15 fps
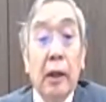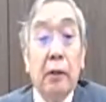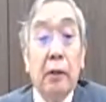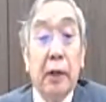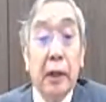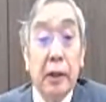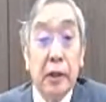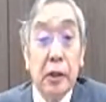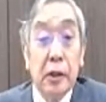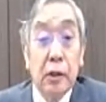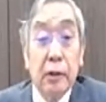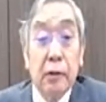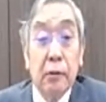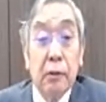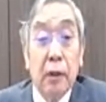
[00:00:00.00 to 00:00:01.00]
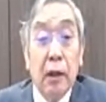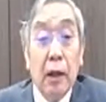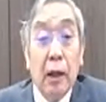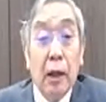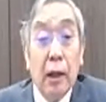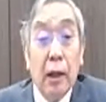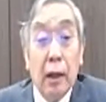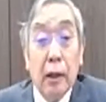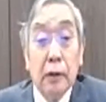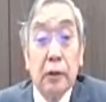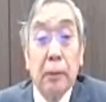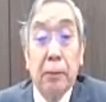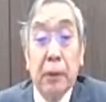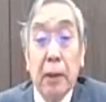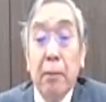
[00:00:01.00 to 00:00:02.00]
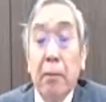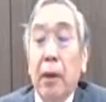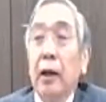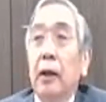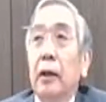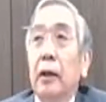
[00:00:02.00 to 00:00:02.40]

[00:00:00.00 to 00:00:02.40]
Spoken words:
released in September,